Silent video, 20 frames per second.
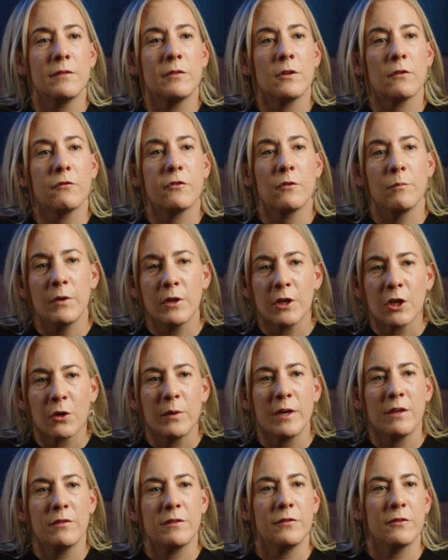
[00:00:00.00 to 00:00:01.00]
that they're familiar
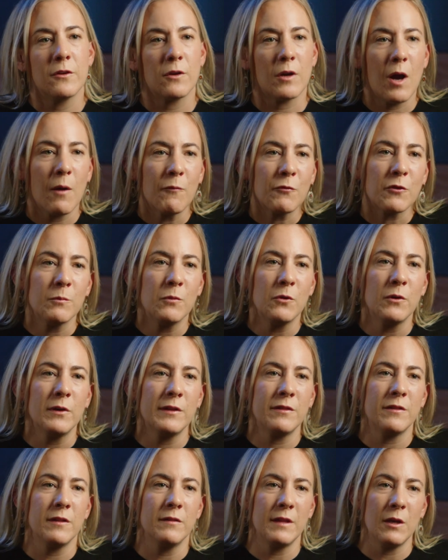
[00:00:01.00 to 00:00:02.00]
with, that they're comfortable
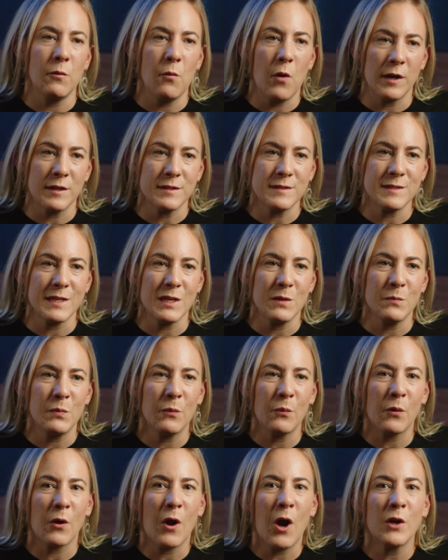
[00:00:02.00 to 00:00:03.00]
with, that they want to see,
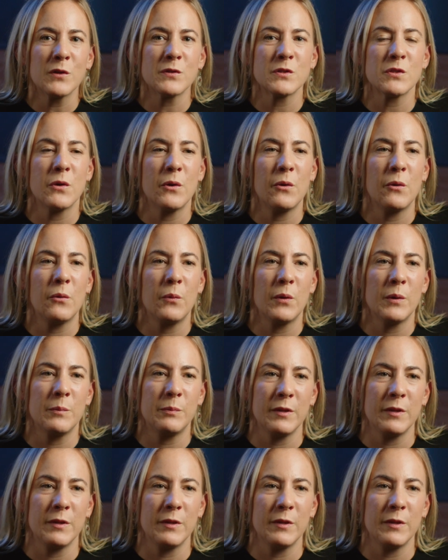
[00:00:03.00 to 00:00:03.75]
but we're also a